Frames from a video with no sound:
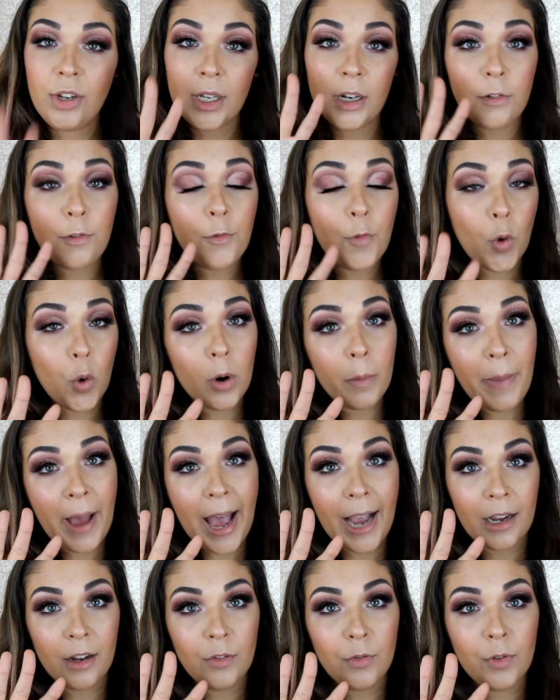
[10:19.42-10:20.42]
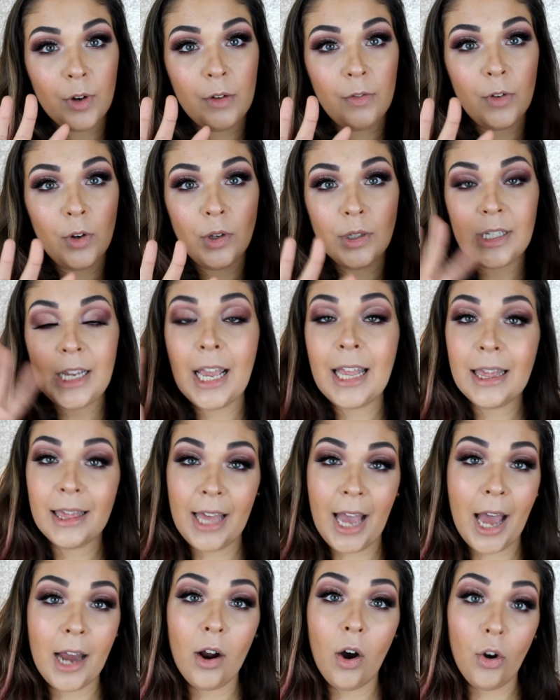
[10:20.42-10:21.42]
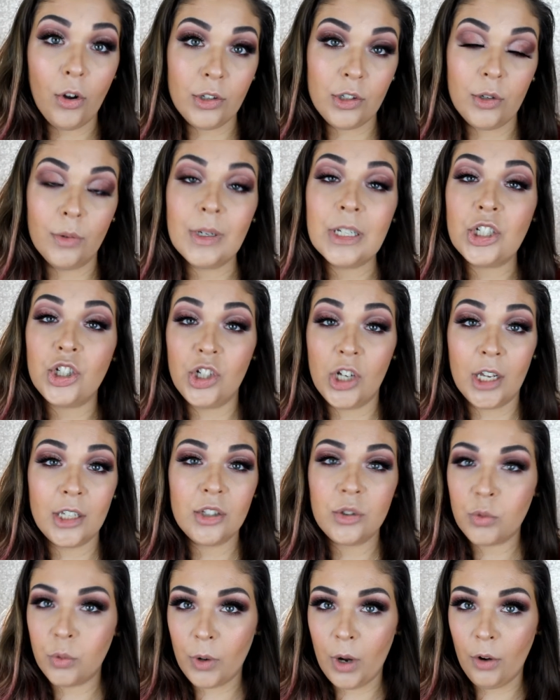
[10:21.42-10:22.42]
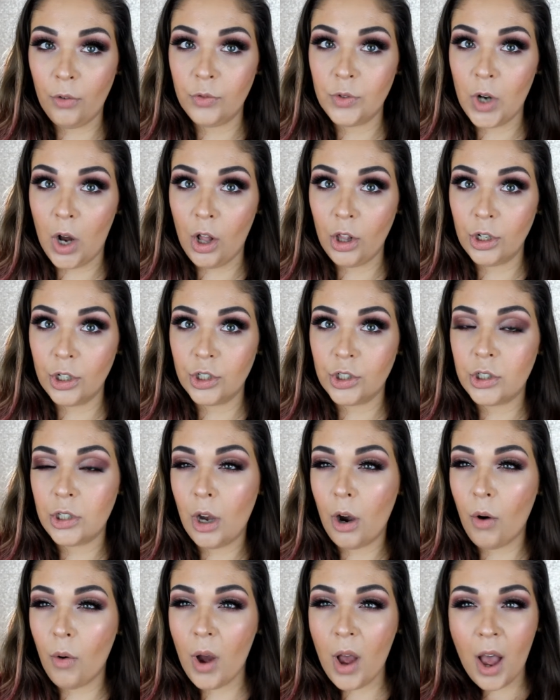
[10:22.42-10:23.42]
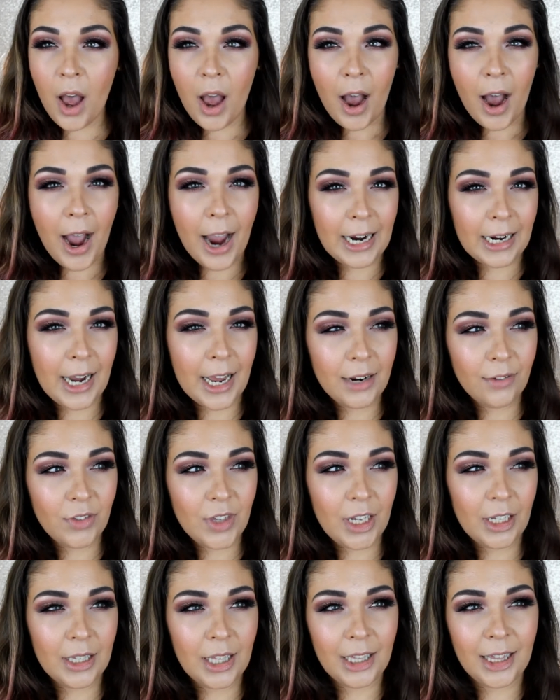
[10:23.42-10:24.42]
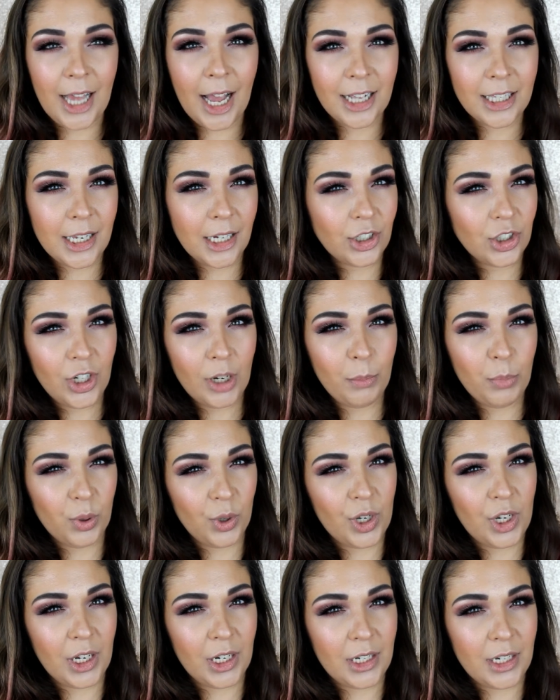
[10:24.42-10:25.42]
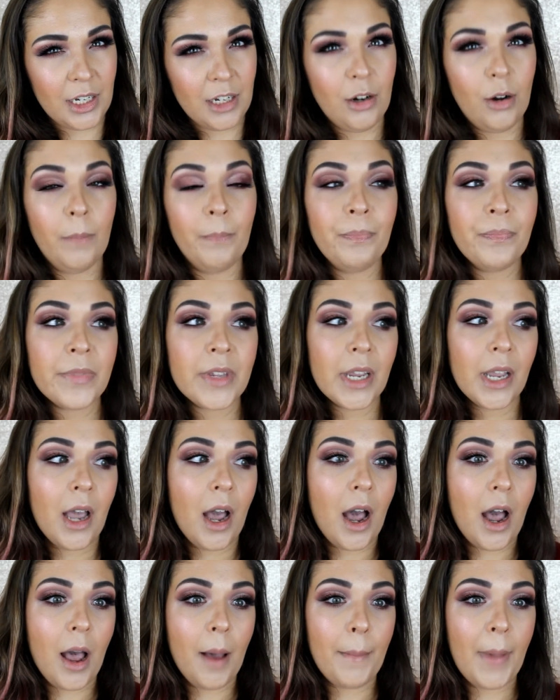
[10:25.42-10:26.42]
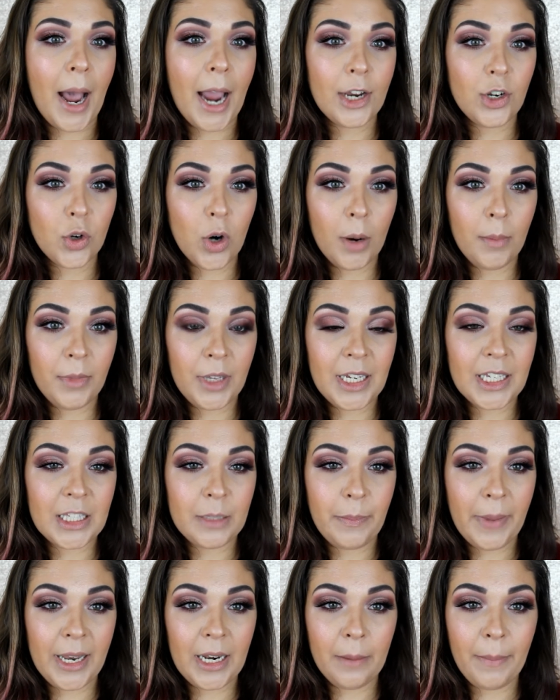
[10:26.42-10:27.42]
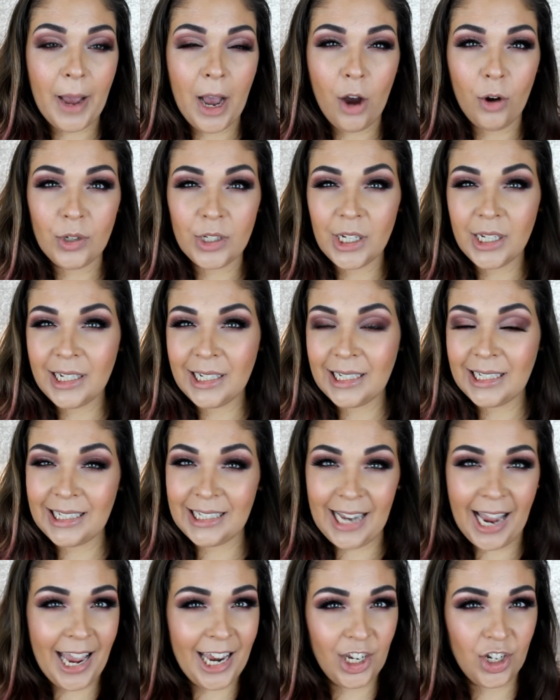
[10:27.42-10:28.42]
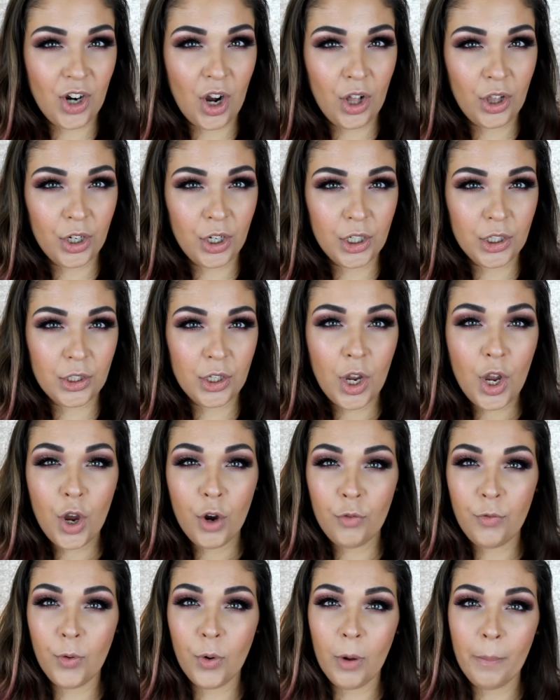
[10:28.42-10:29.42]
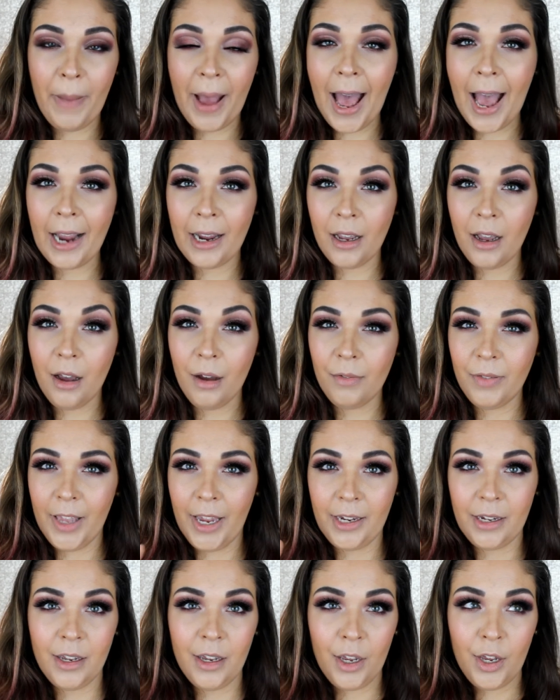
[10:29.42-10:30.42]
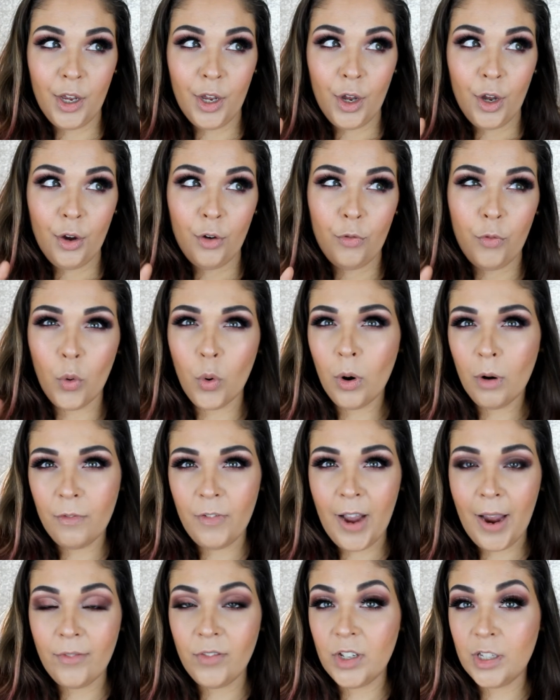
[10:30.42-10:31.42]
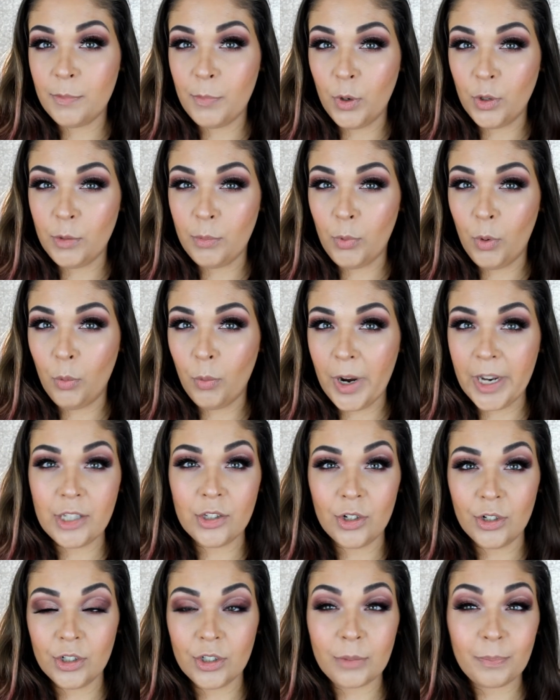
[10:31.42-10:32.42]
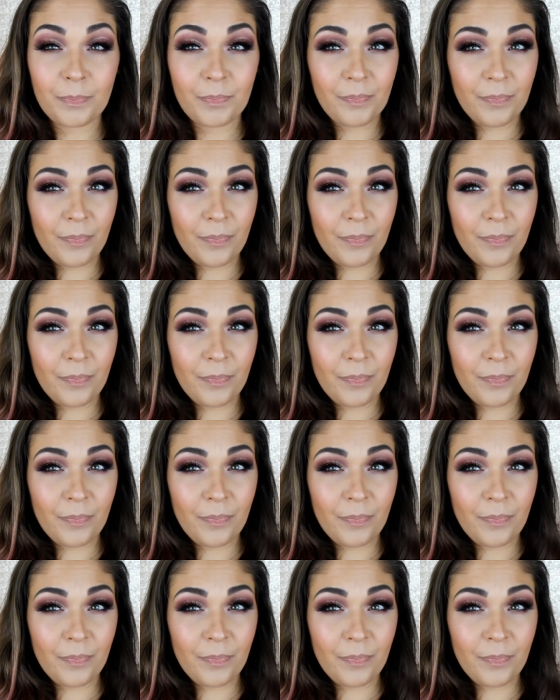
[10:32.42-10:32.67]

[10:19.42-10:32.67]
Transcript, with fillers: get a four pack of refills, and that also is just twelve dollars. So I kind of think like that's actually a pretty good deal. Um, I normally spend about ten dollars for a pack of like four or five disposable razors.